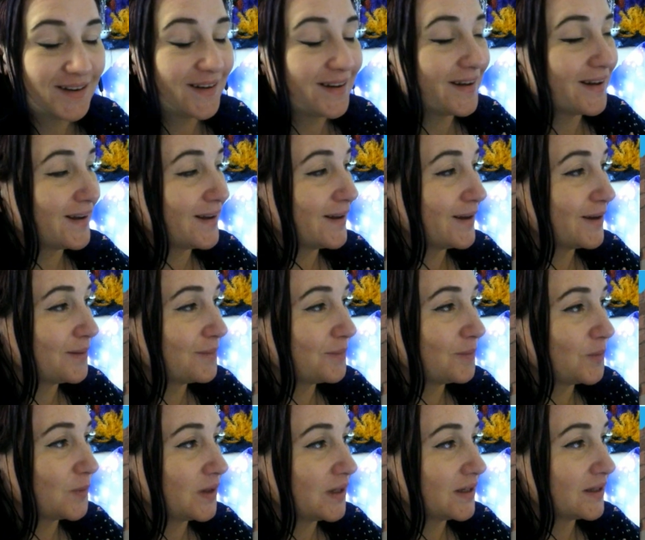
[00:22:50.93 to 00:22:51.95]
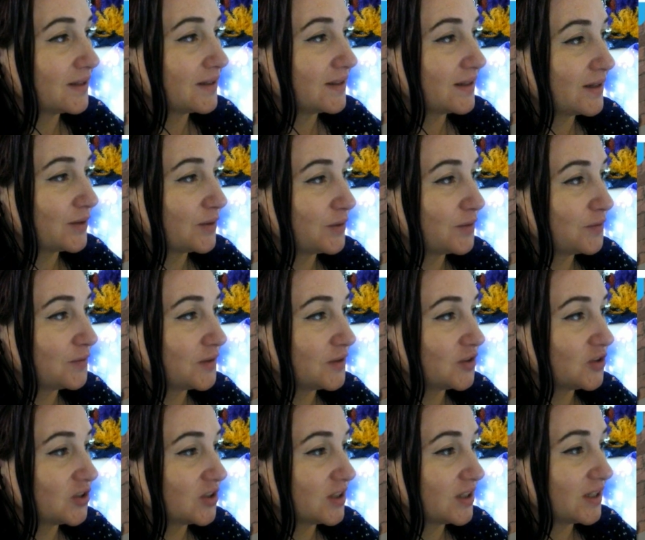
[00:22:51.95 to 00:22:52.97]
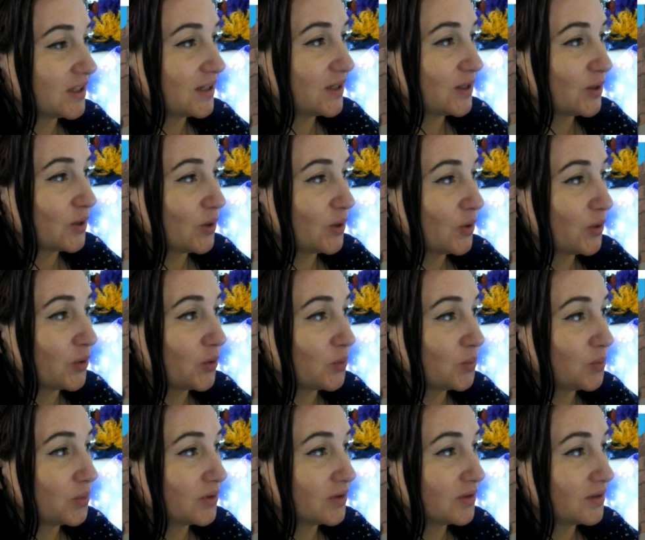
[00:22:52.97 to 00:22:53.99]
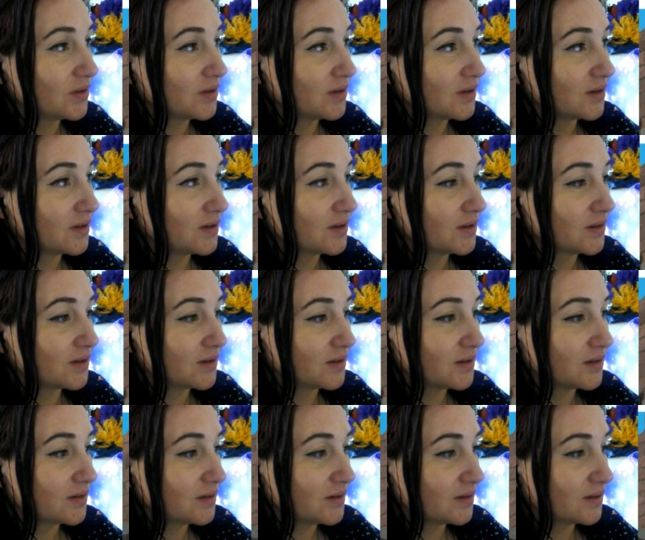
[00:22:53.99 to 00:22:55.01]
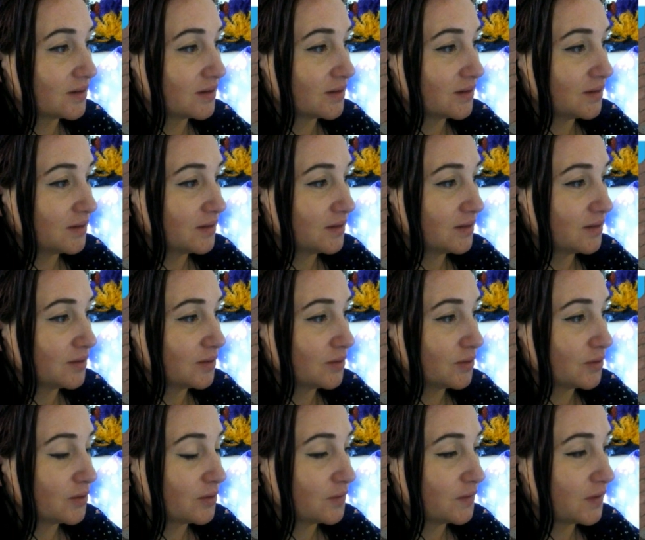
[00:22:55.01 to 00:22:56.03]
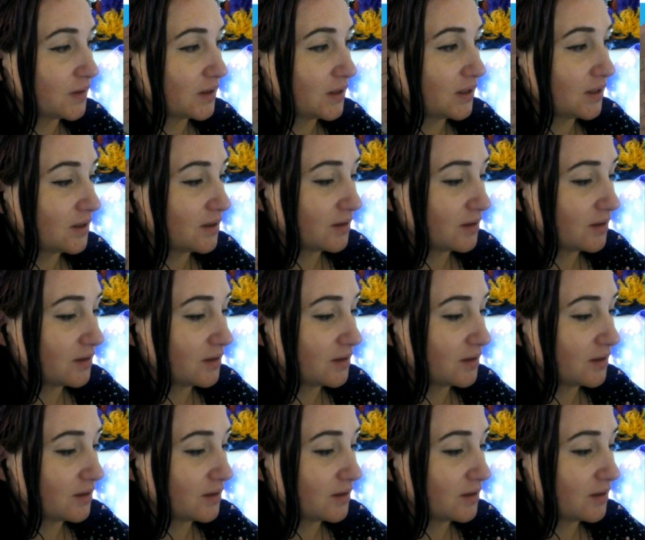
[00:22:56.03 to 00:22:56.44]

We can now officially open our coffee